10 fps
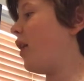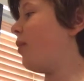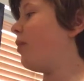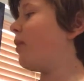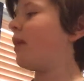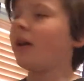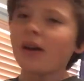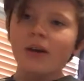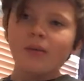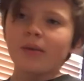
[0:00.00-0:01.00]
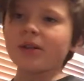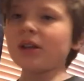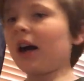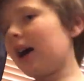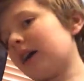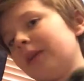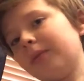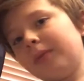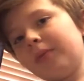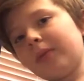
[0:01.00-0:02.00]
know. But dog,
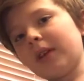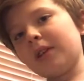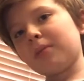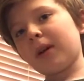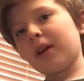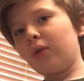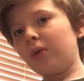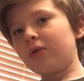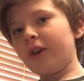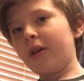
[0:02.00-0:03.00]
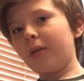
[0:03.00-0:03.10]
he's pretty cool too.